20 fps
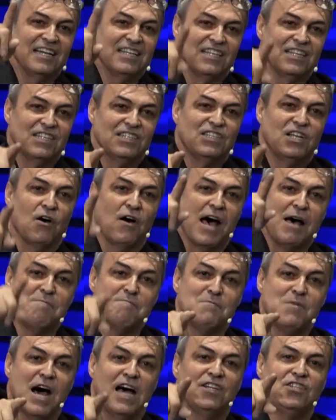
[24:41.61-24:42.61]
so I
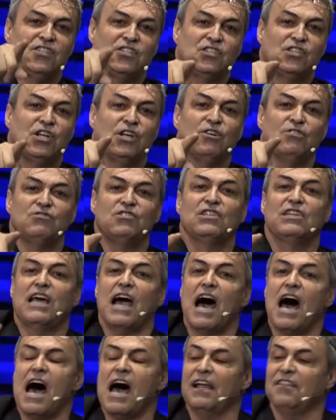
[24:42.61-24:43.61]
must choose
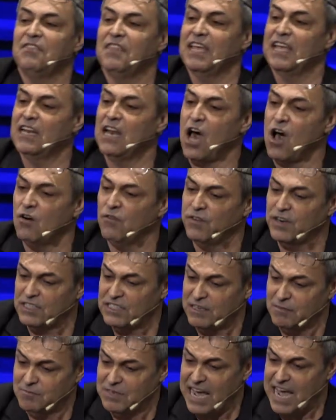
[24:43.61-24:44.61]
God then over
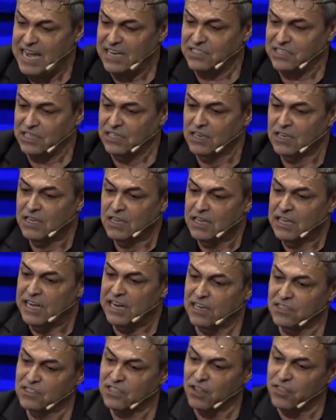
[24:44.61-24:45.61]
temptation.
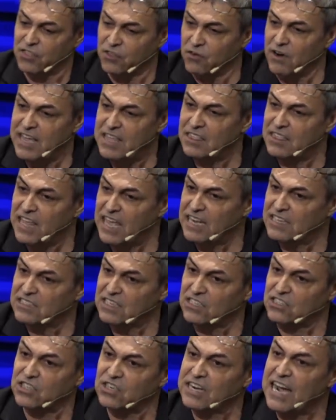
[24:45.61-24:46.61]
Here's the three things
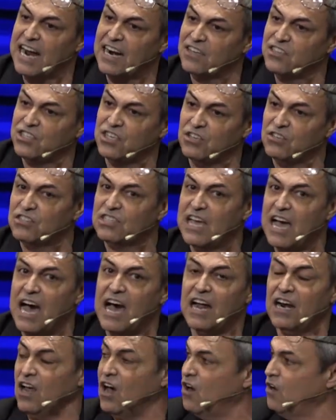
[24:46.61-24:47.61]
that you got to choose
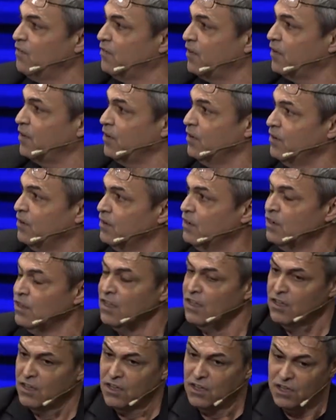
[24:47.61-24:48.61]
God over.
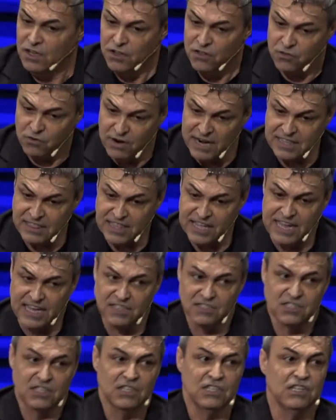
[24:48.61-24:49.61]
Three
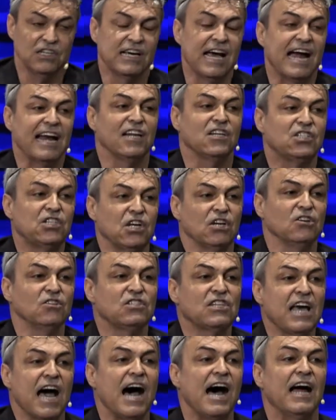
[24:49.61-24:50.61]
things. You got to
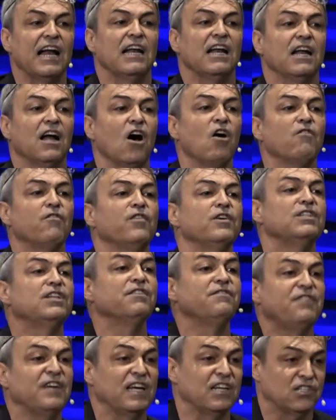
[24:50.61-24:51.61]
choose God over
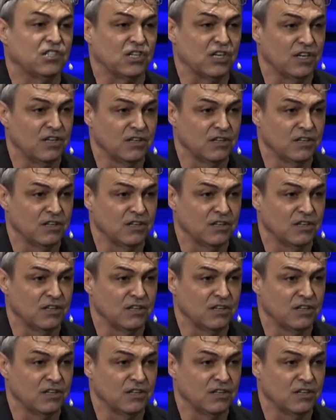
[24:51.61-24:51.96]
division.